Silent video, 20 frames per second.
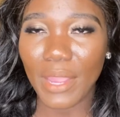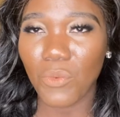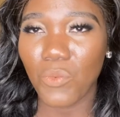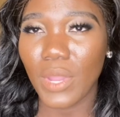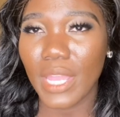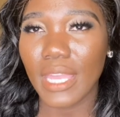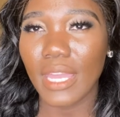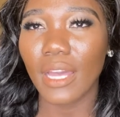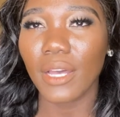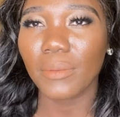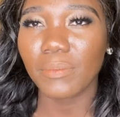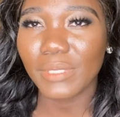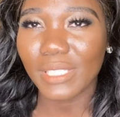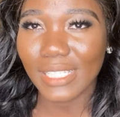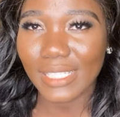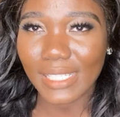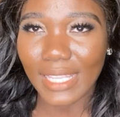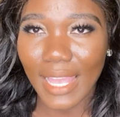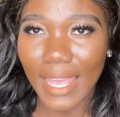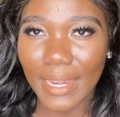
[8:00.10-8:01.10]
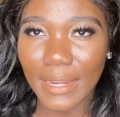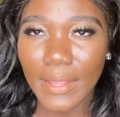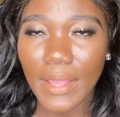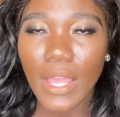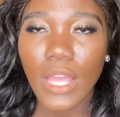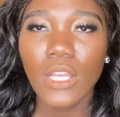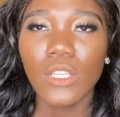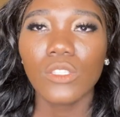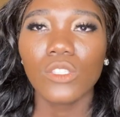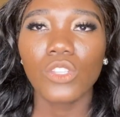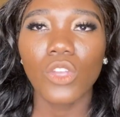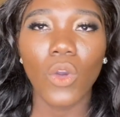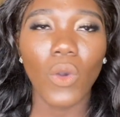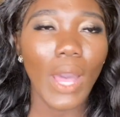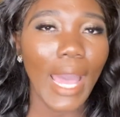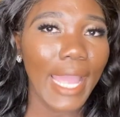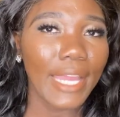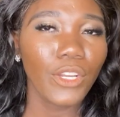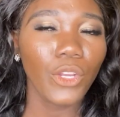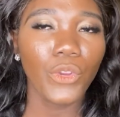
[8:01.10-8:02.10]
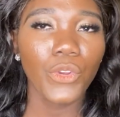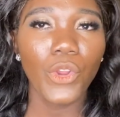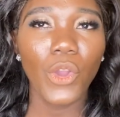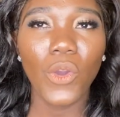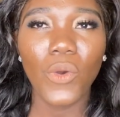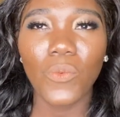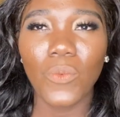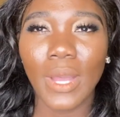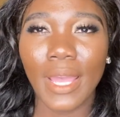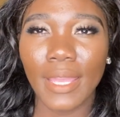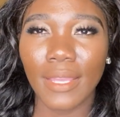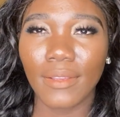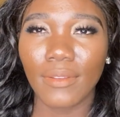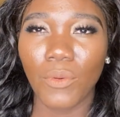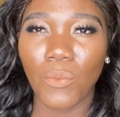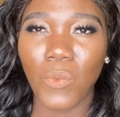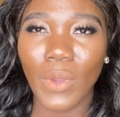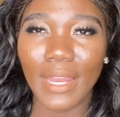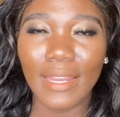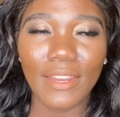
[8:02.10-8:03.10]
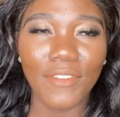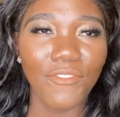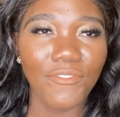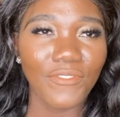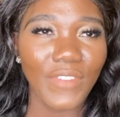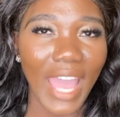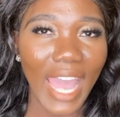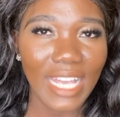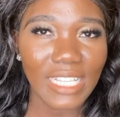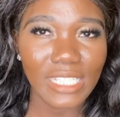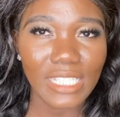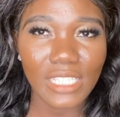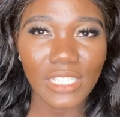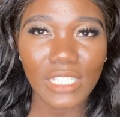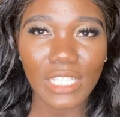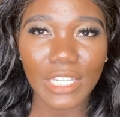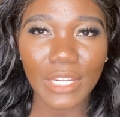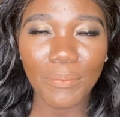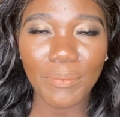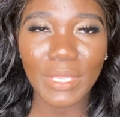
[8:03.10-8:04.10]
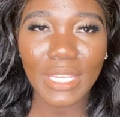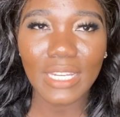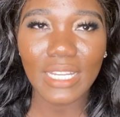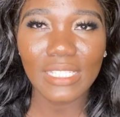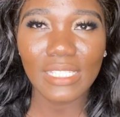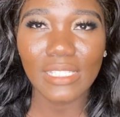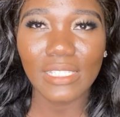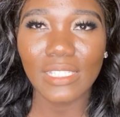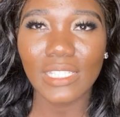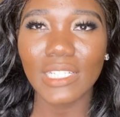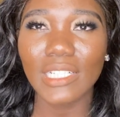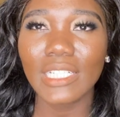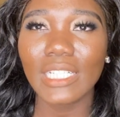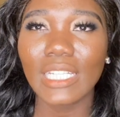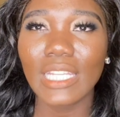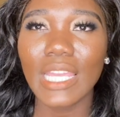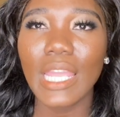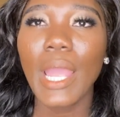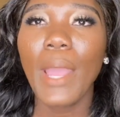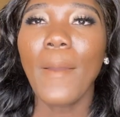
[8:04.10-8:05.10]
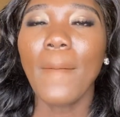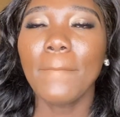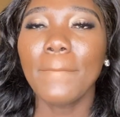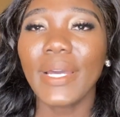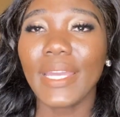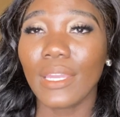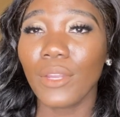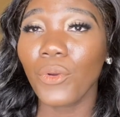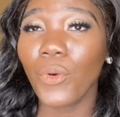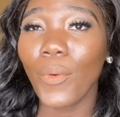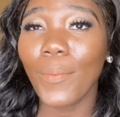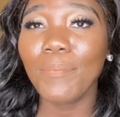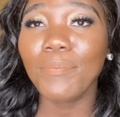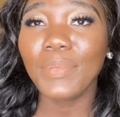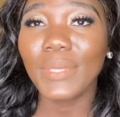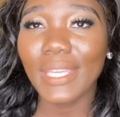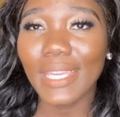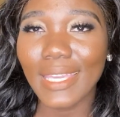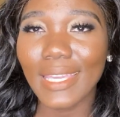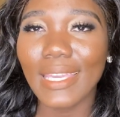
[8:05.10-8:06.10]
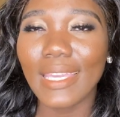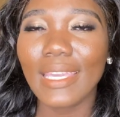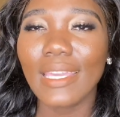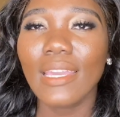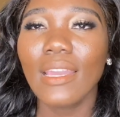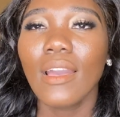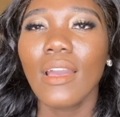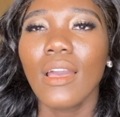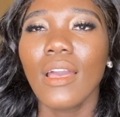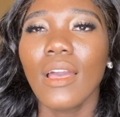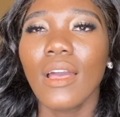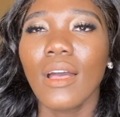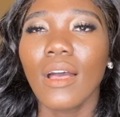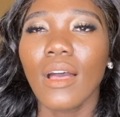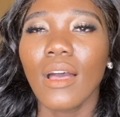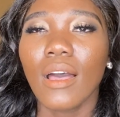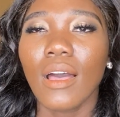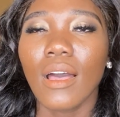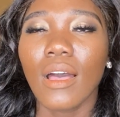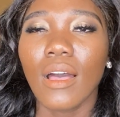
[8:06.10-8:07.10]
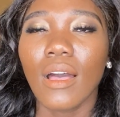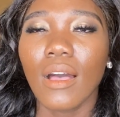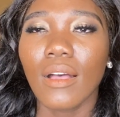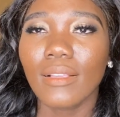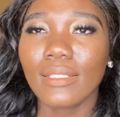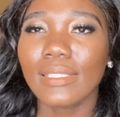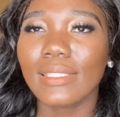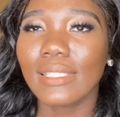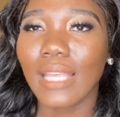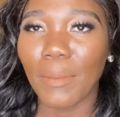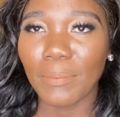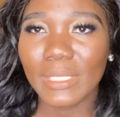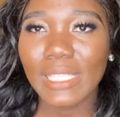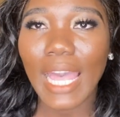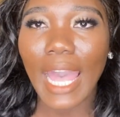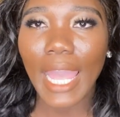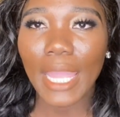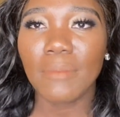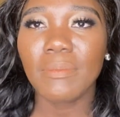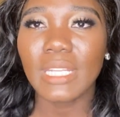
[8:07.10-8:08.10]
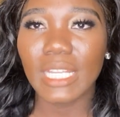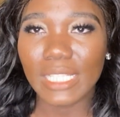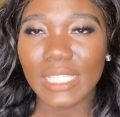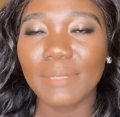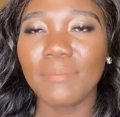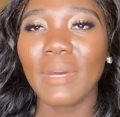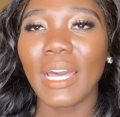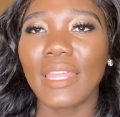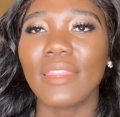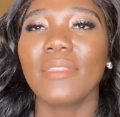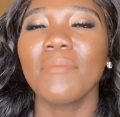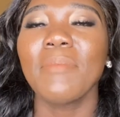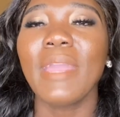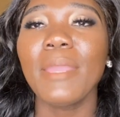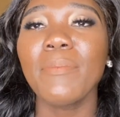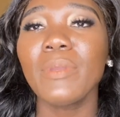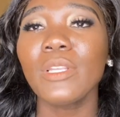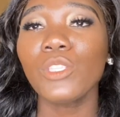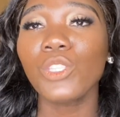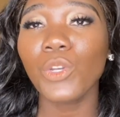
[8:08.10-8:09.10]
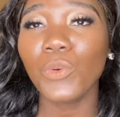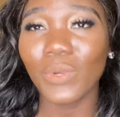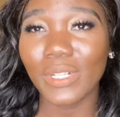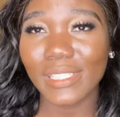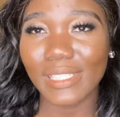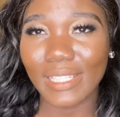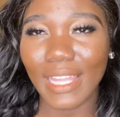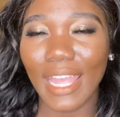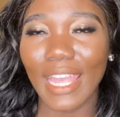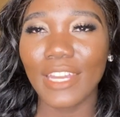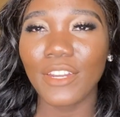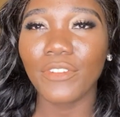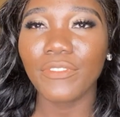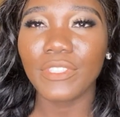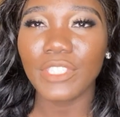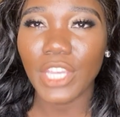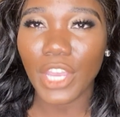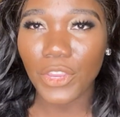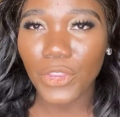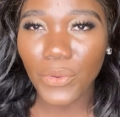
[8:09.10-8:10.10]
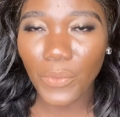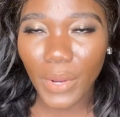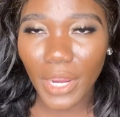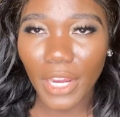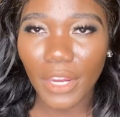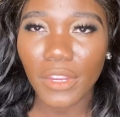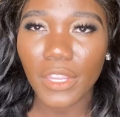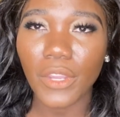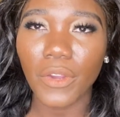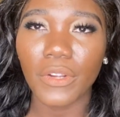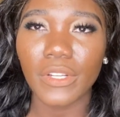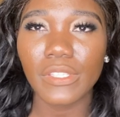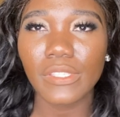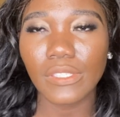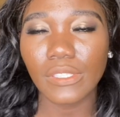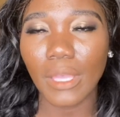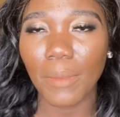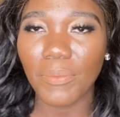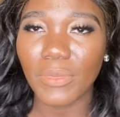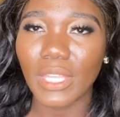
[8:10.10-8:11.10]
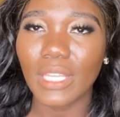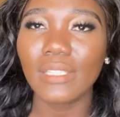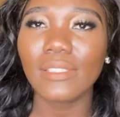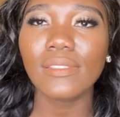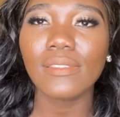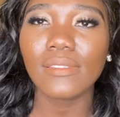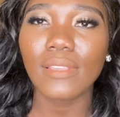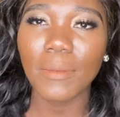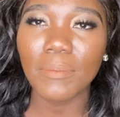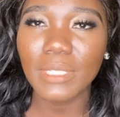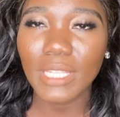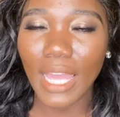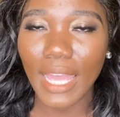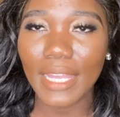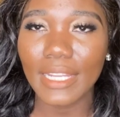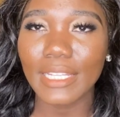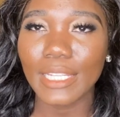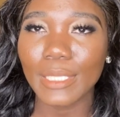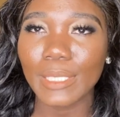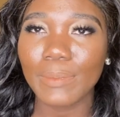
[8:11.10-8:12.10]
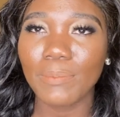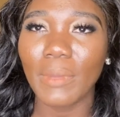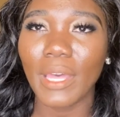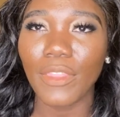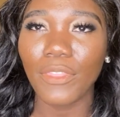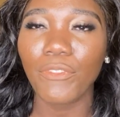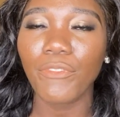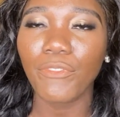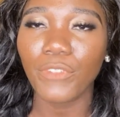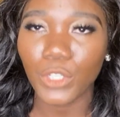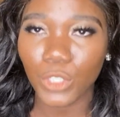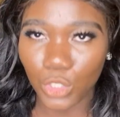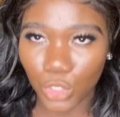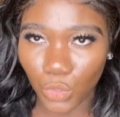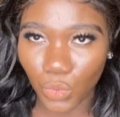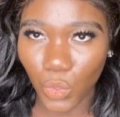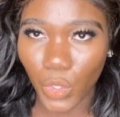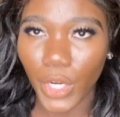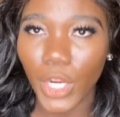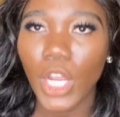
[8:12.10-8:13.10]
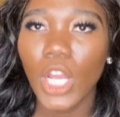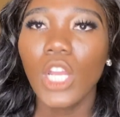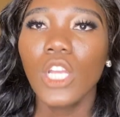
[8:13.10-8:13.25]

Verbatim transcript: way up to 10. So I don't know when the fast is gonna be necessarily, but it will be sometime this month, maybe towards the end of January or something, sometime this month for sure.